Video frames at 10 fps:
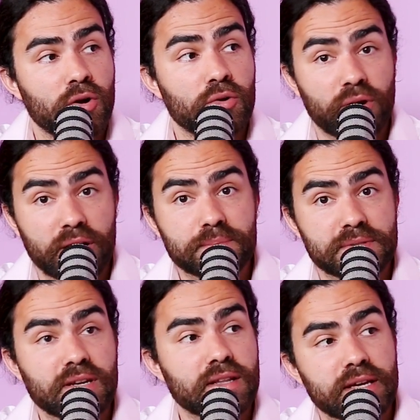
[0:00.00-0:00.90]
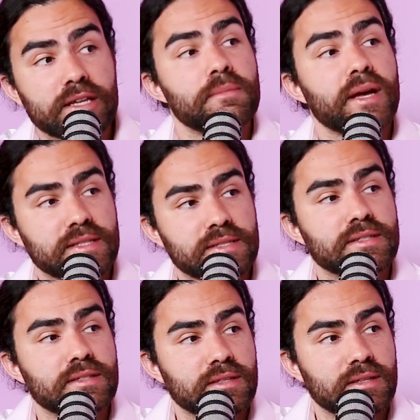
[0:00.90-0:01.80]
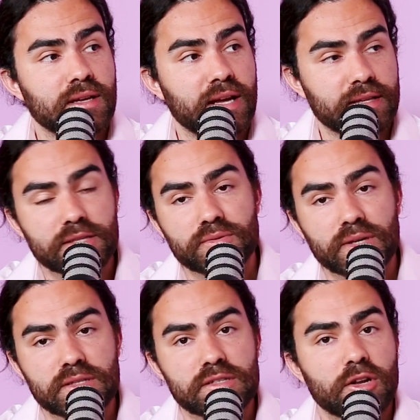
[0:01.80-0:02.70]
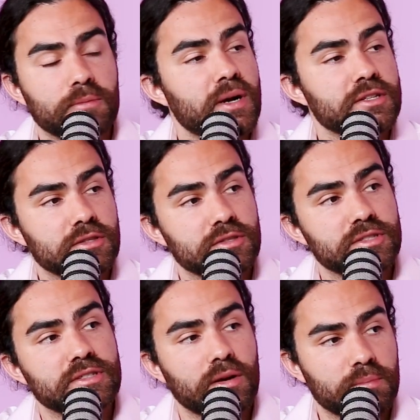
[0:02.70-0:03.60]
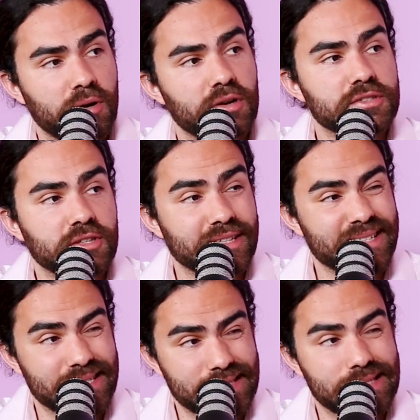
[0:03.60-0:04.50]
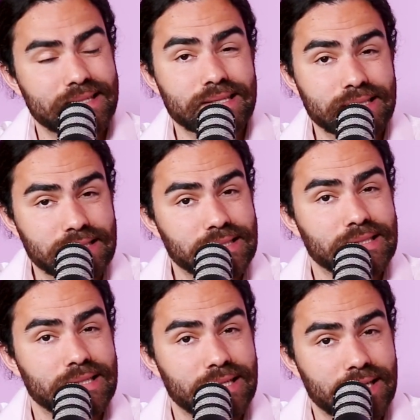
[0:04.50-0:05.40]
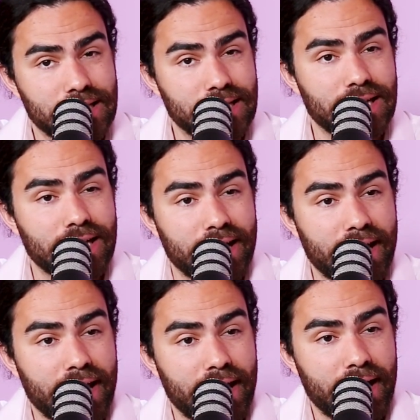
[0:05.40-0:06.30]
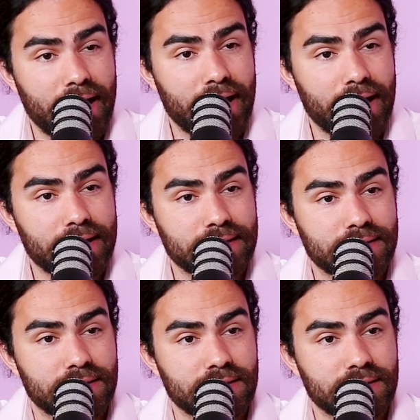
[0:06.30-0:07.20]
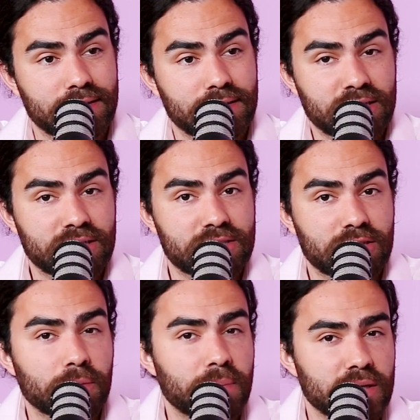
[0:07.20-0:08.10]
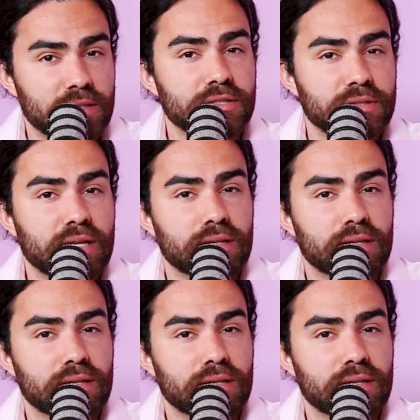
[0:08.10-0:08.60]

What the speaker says: rapes another inmate. And that's why it's a slow puncture, because he's now passed on the disease. And slow puncture,